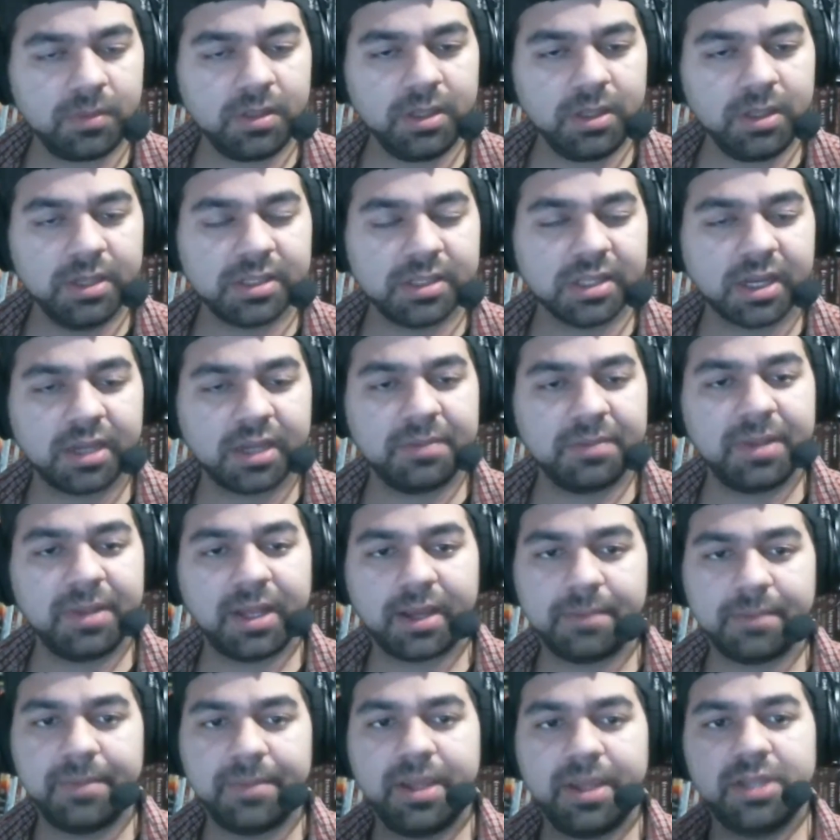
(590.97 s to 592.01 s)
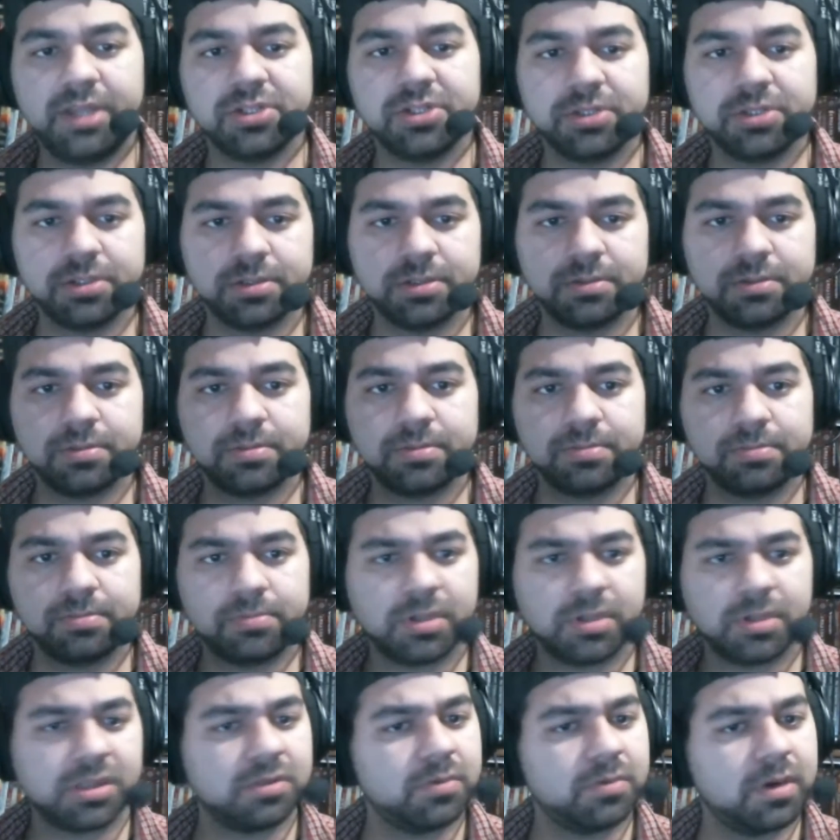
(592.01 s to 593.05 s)
It's not gonna be like a major
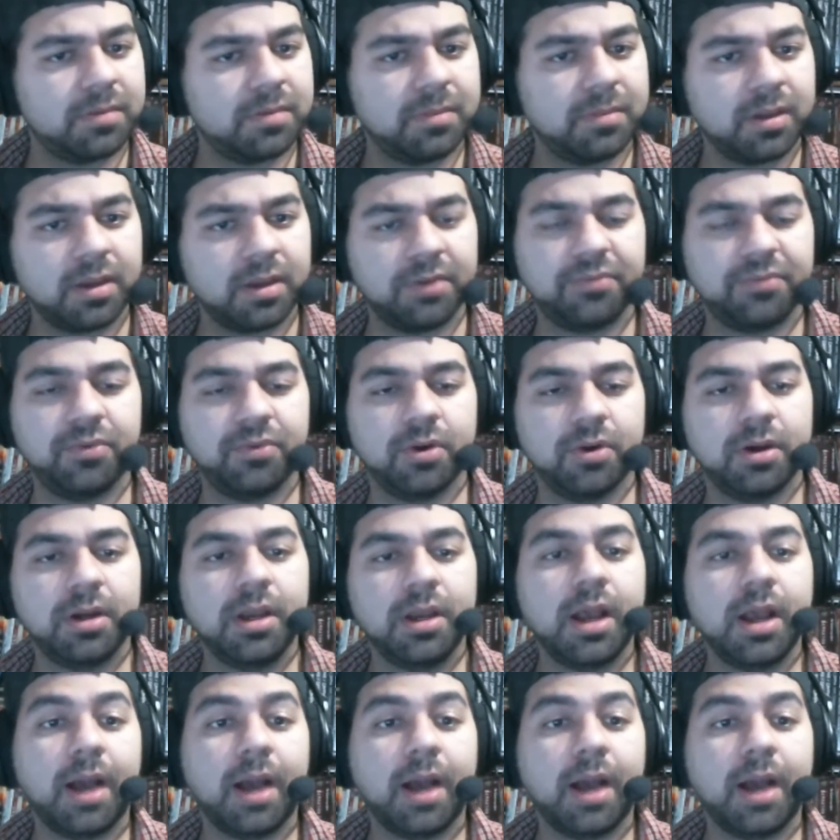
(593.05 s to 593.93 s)
what's the word I'm looking for?